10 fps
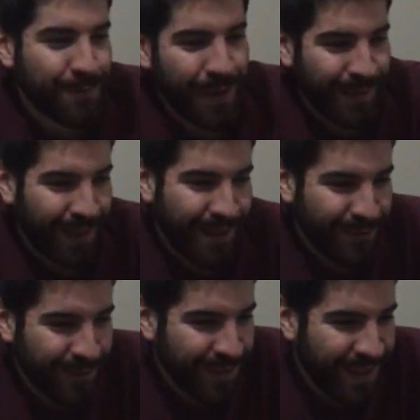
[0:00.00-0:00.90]
of my
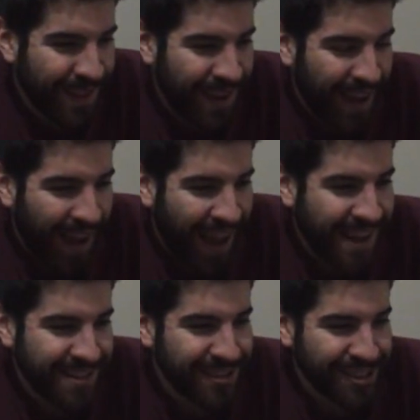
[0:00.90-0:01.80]
life,
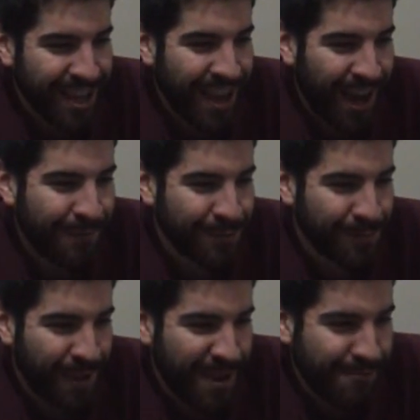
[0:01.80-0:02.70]
I'd say I've
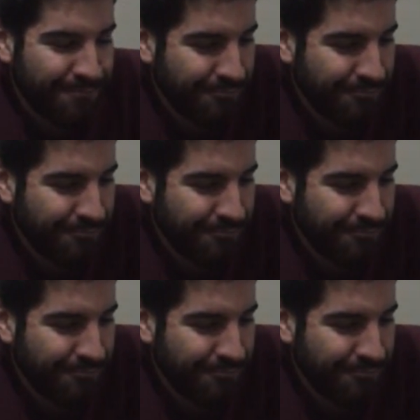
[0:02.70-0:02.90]
spent